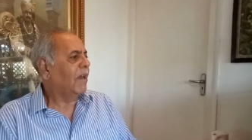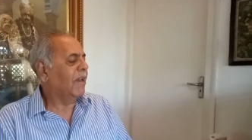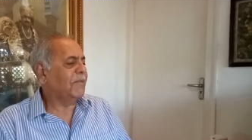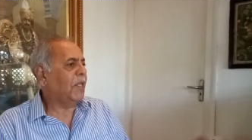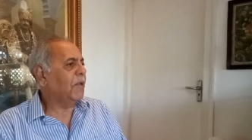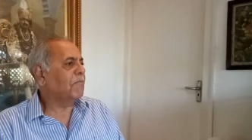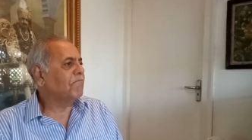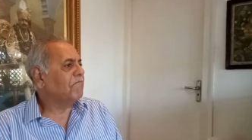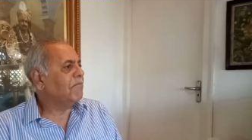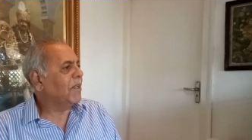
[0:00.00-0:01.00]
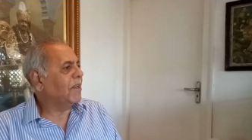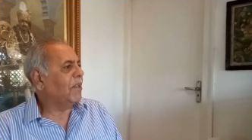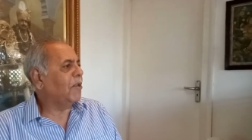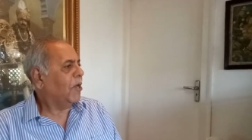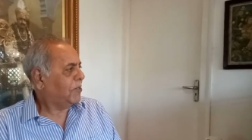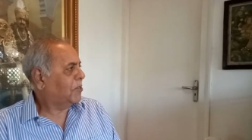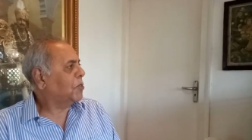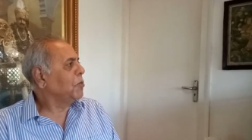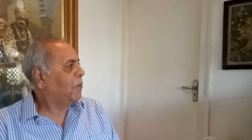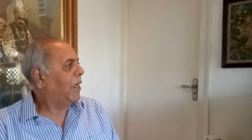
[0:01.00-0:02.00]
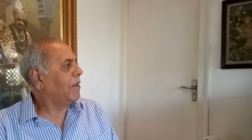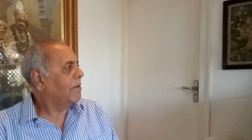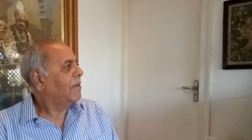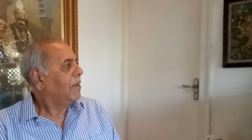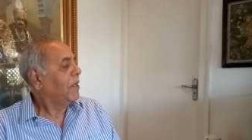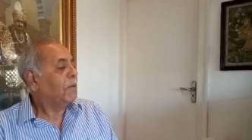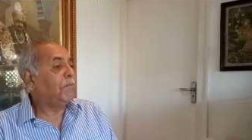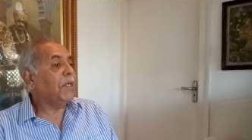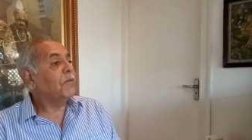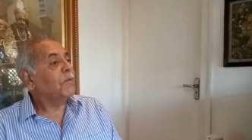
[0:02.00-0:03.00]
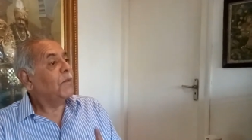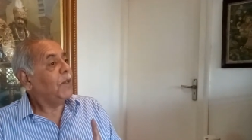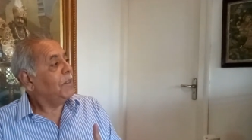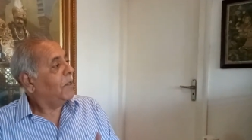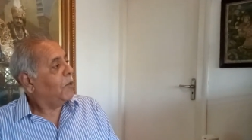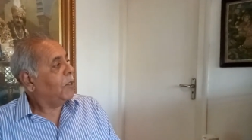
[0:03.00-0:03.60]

uh they uh, lost 2 1 but when they